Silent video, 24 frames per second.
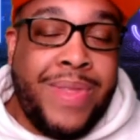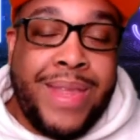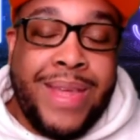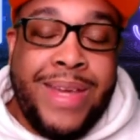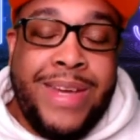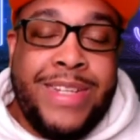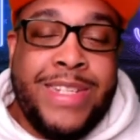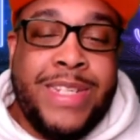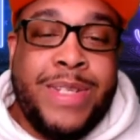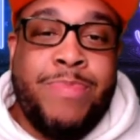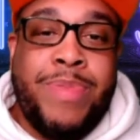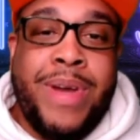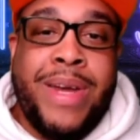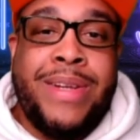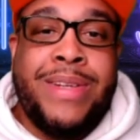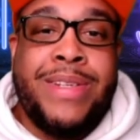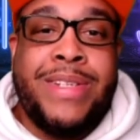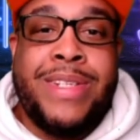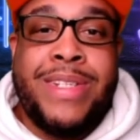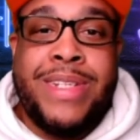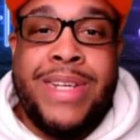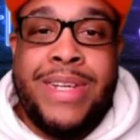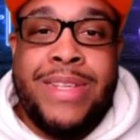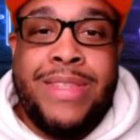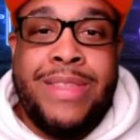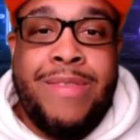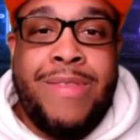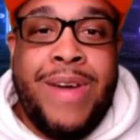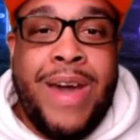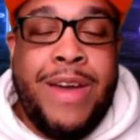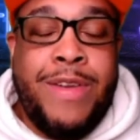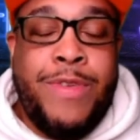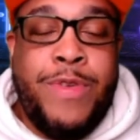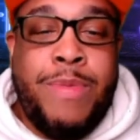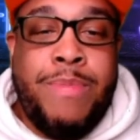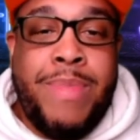He's spreading shit
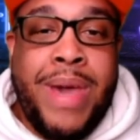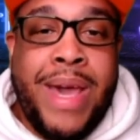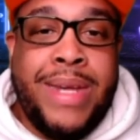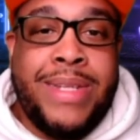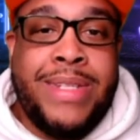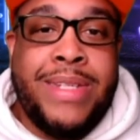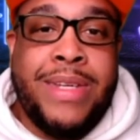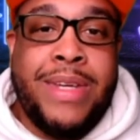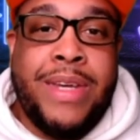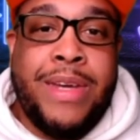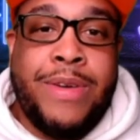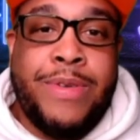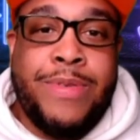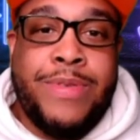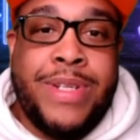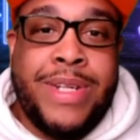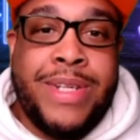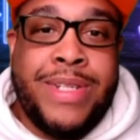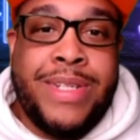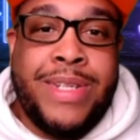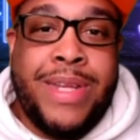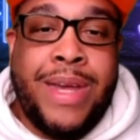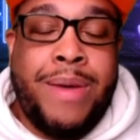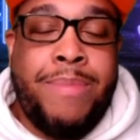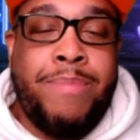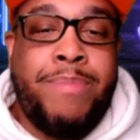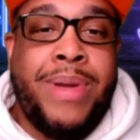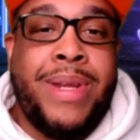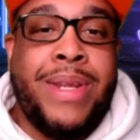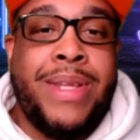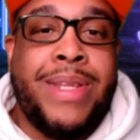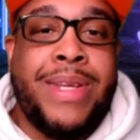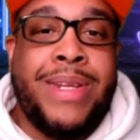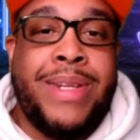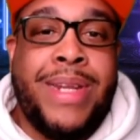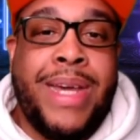throughout New Mexico, just
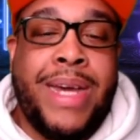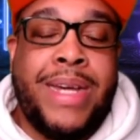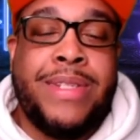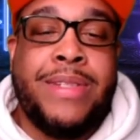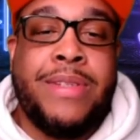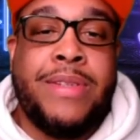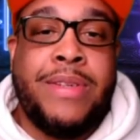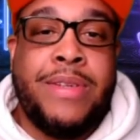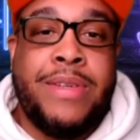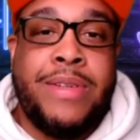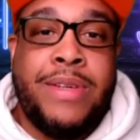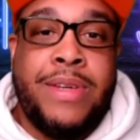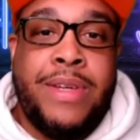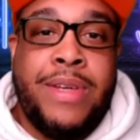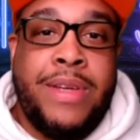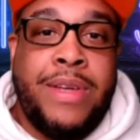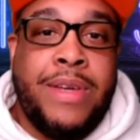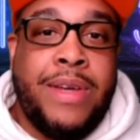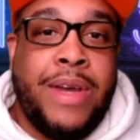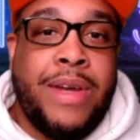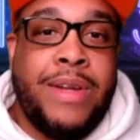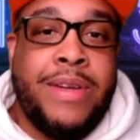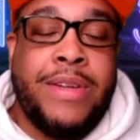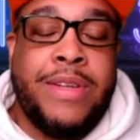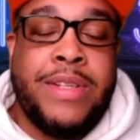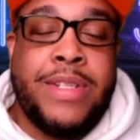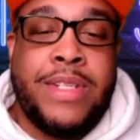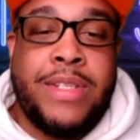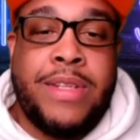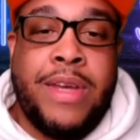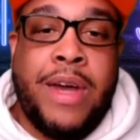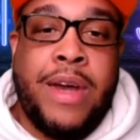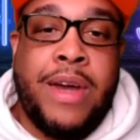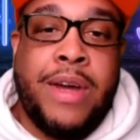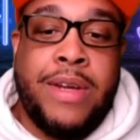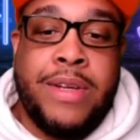humping in the desert under the
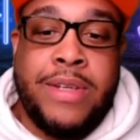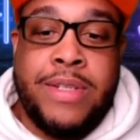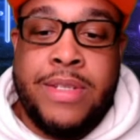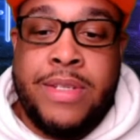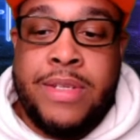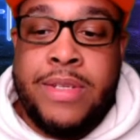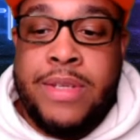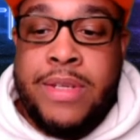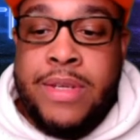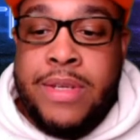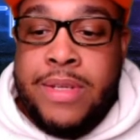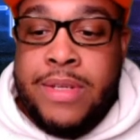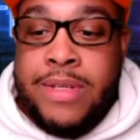stars,